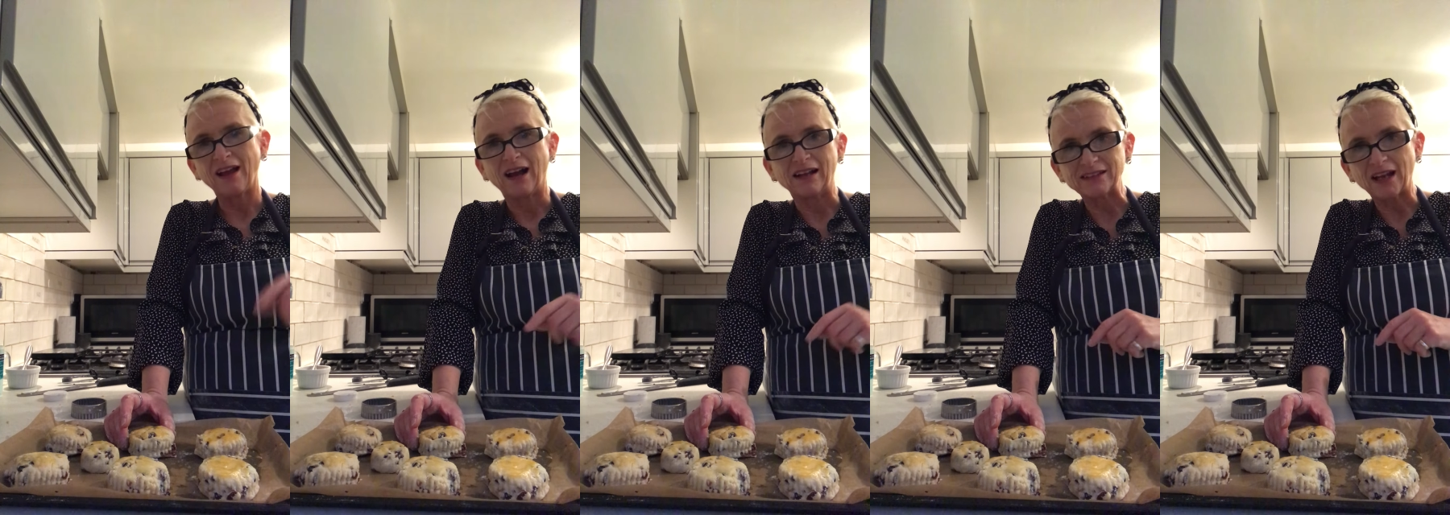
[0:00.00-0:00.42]

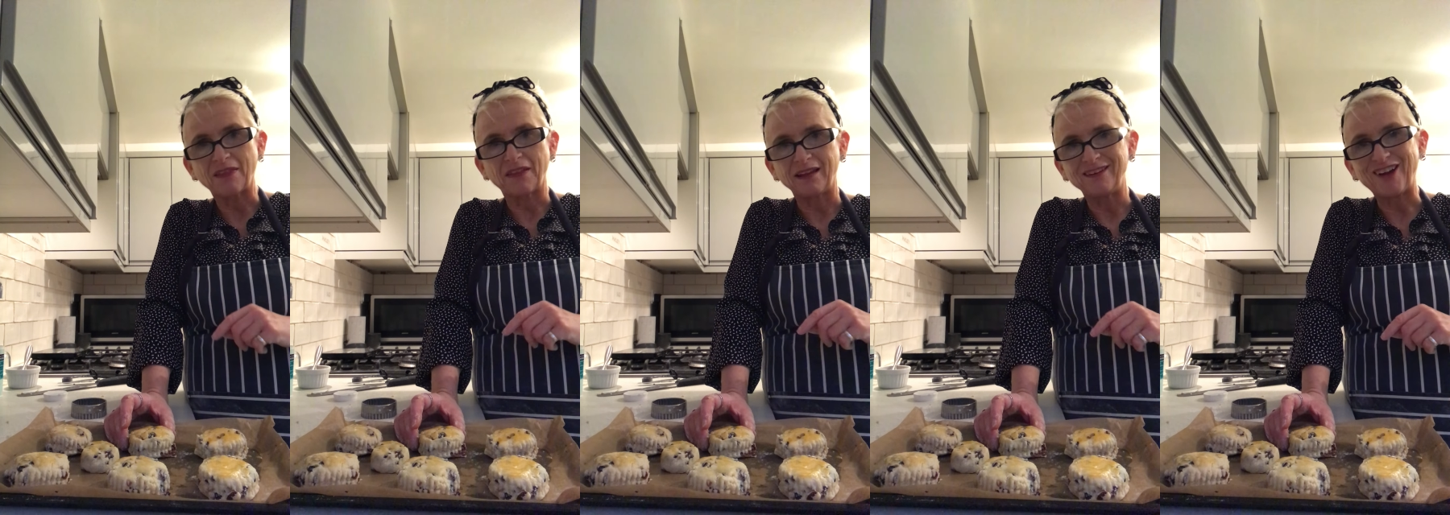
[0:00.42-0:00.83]
I doubt
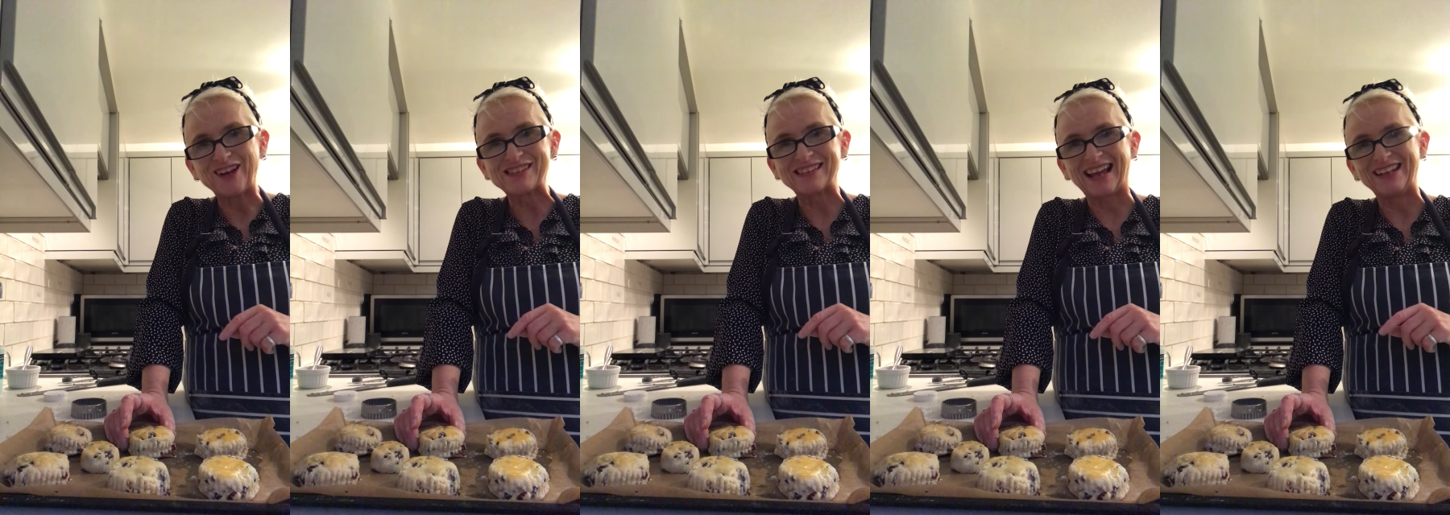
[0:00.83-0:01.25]
they'll
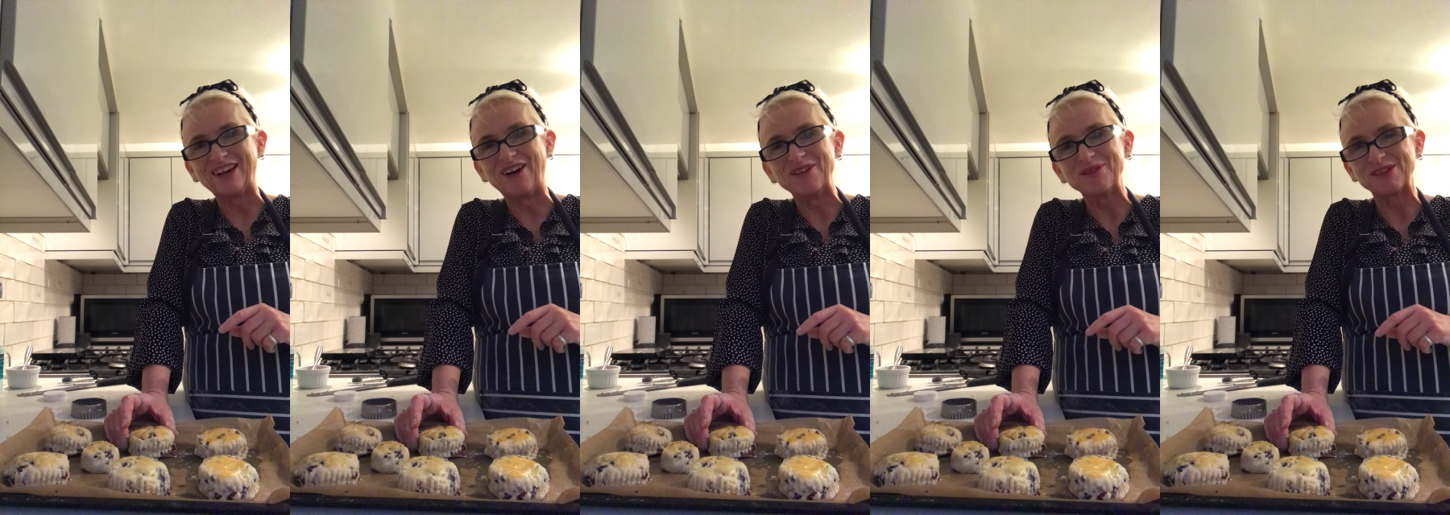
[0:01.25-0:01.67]
last that
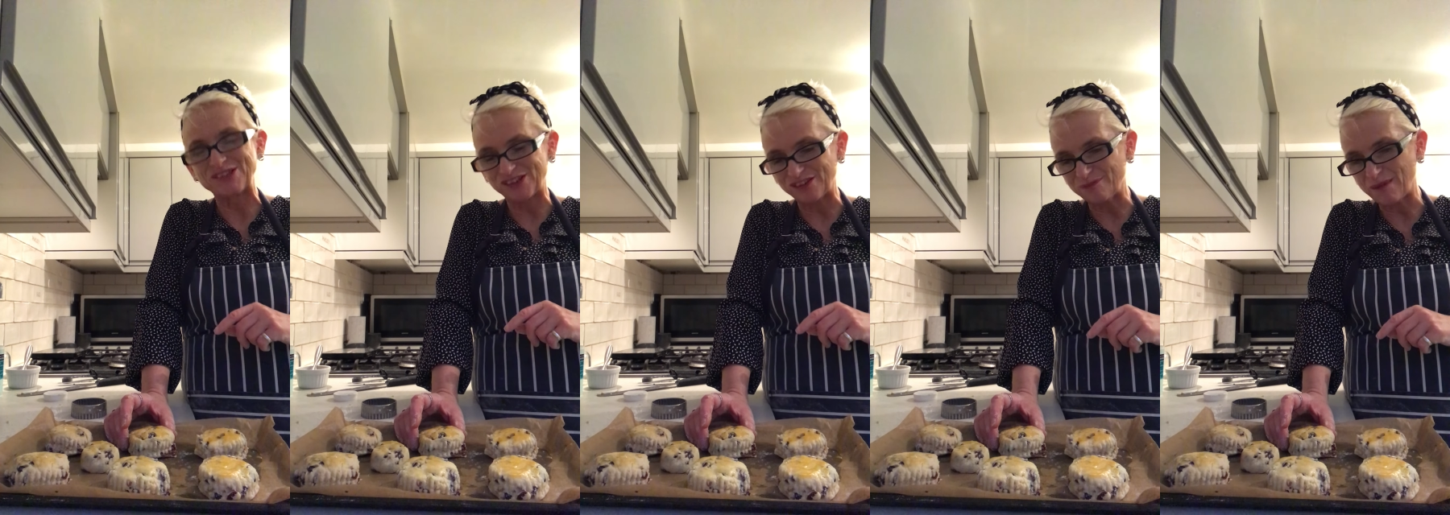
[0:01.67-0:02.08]
long
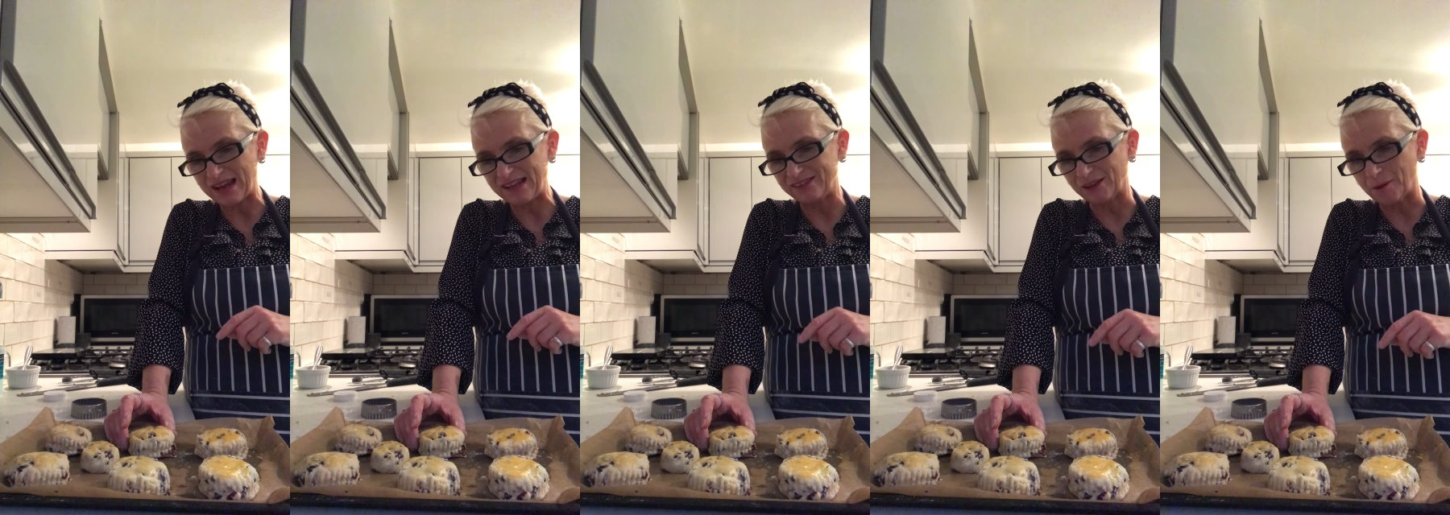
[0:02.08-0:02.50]
once you've
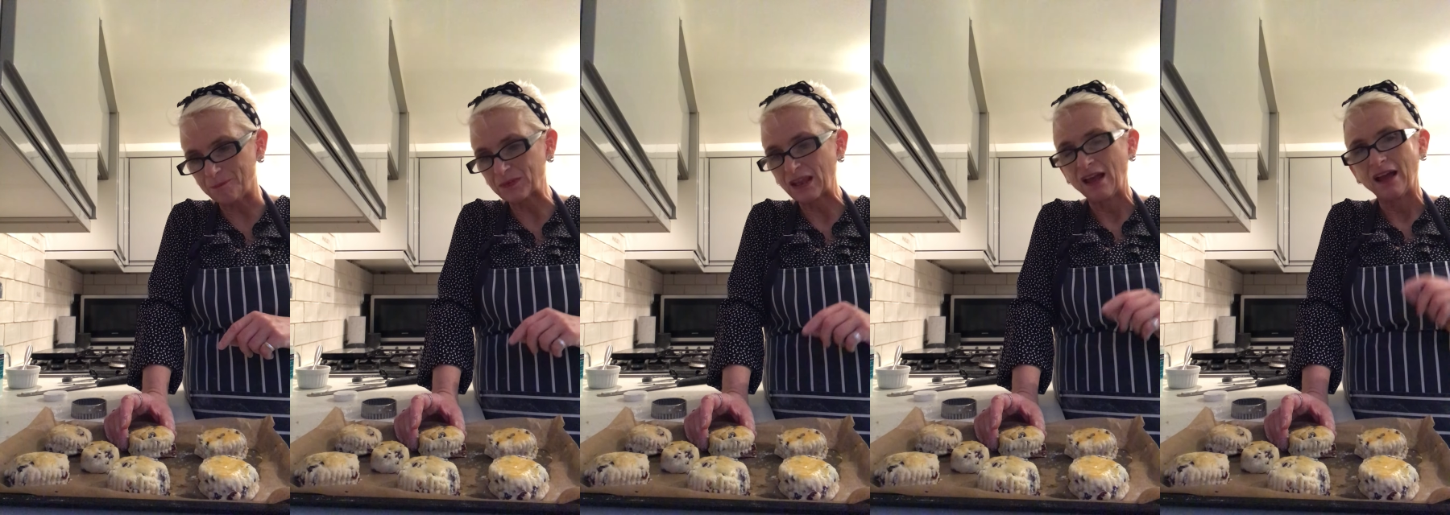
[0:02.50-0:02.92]
made
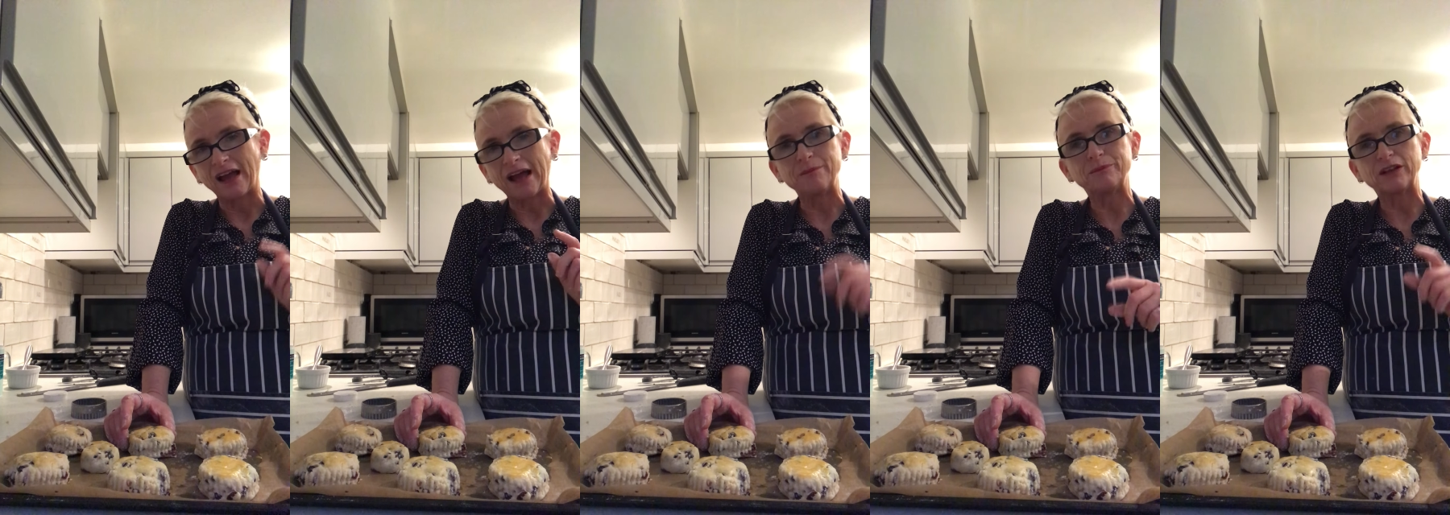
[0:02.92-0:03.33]
them,
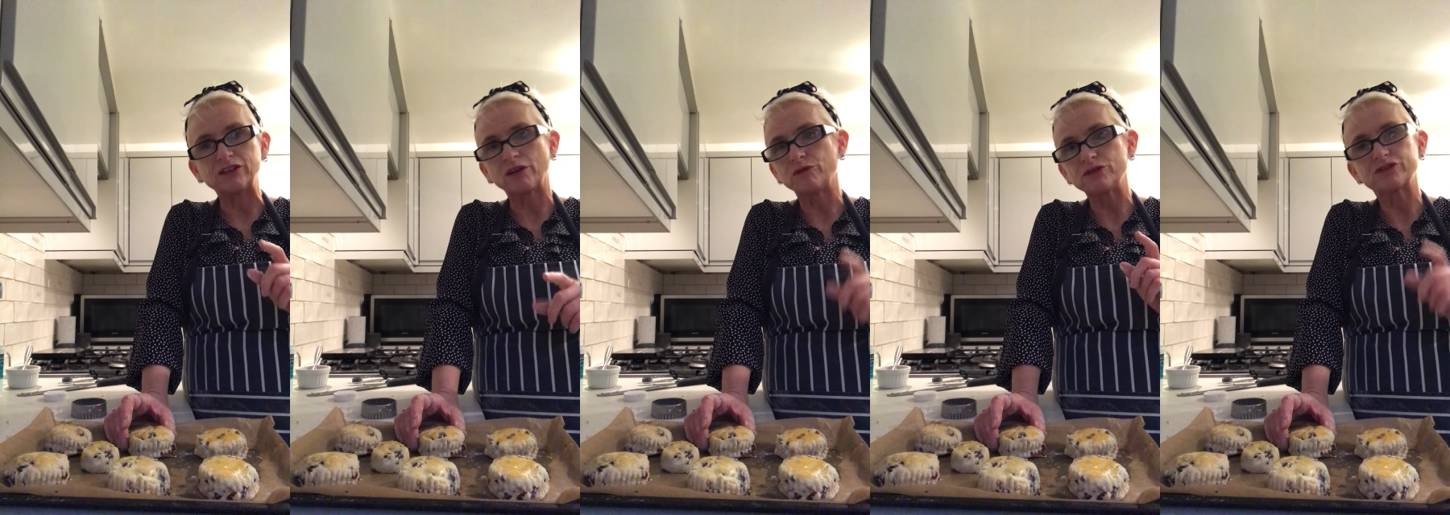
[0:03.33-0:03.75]
but
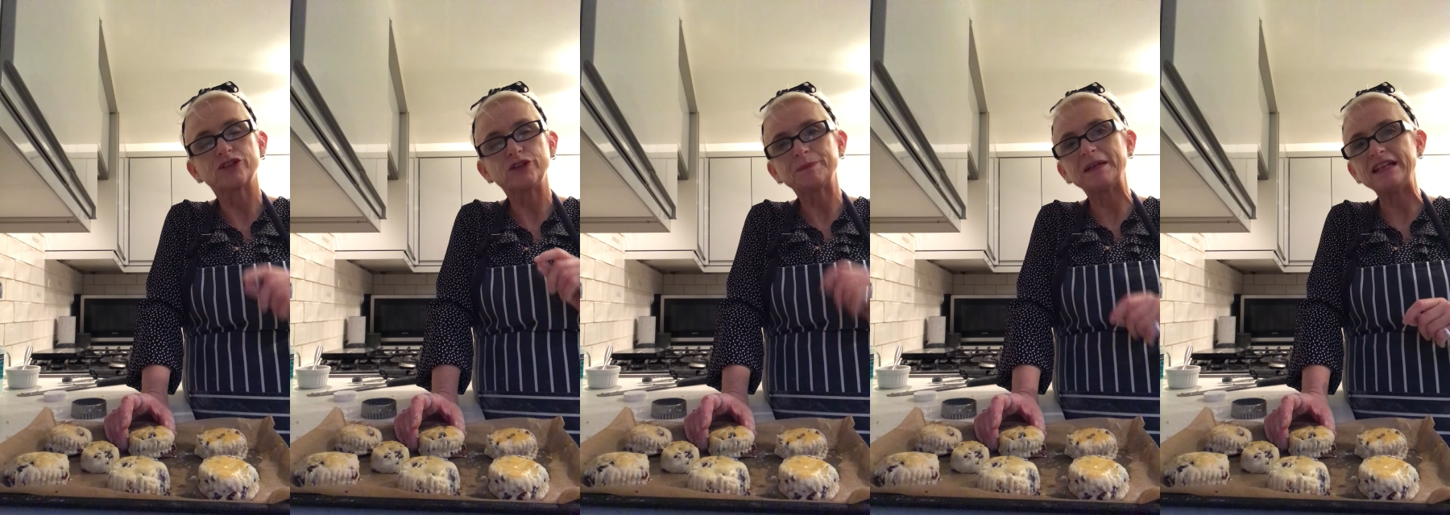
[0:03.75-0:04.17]
they
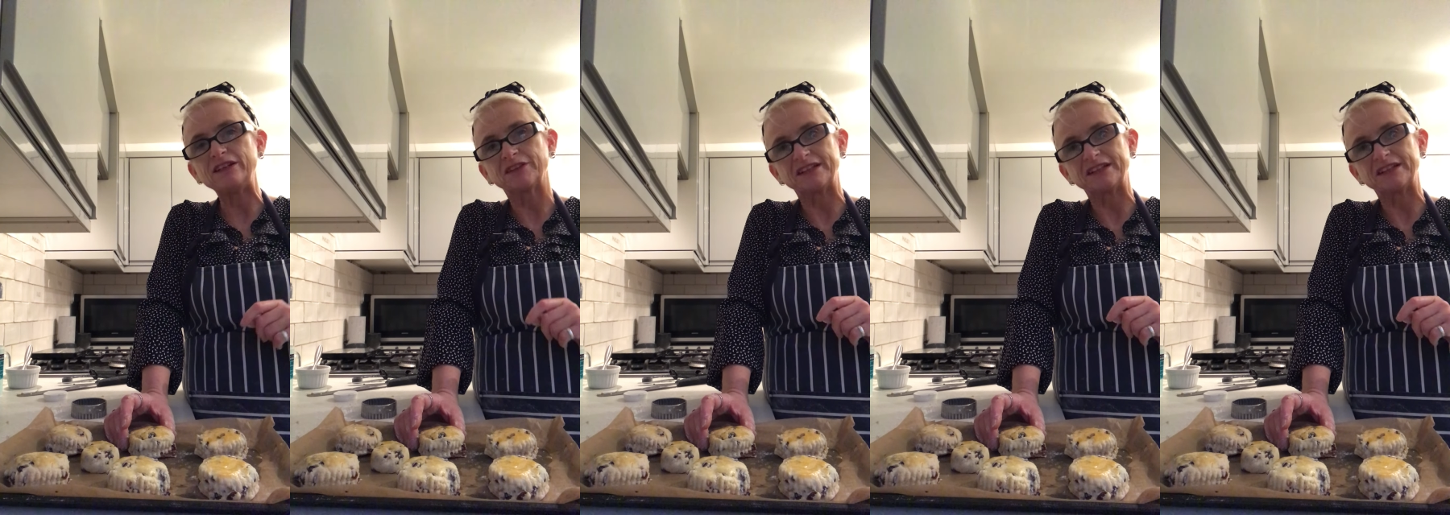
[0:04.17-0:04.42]
should be eaten on the